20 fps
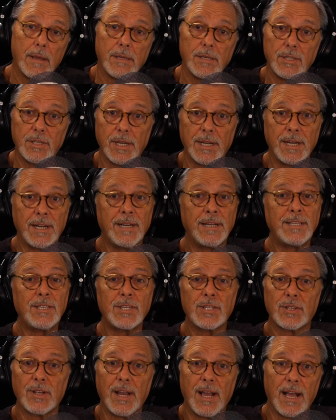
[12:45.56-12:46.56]

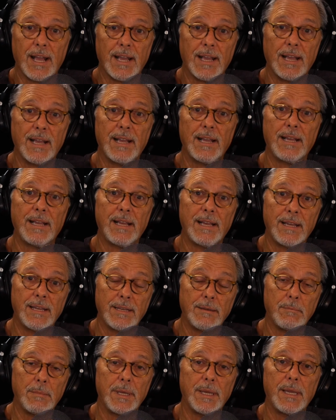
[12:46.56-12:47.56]
just trying to
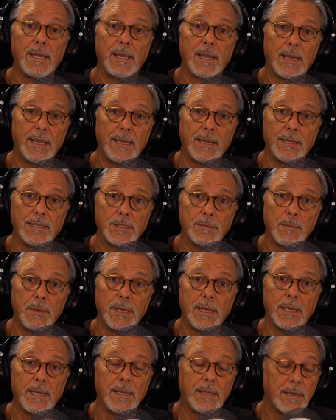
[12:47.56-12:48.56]
make ends
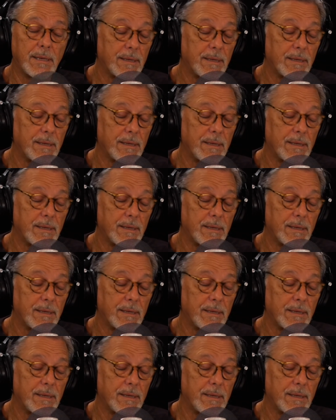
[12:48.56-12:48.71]
meet.